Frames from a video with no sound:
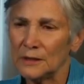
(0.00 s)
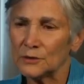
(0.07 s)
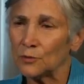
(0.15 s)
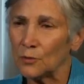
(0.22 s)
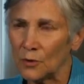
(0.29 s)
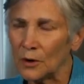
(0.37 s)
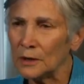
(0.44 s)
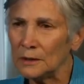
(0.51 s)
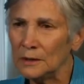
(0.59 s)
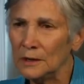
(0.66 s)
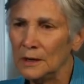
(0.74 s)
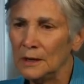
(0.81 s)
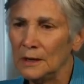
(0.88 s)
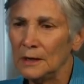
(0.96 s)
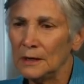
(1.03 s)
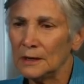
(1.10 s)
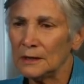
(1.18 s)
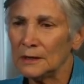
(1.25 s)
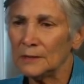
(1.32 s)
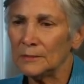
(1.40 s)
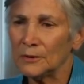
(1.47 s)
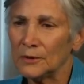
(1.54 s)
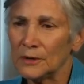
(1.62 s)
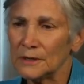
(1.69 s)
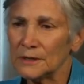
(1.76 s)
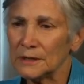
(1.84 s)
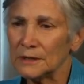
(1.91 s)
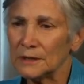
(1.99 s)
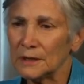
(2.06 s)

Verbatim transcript: is wrong uh, because it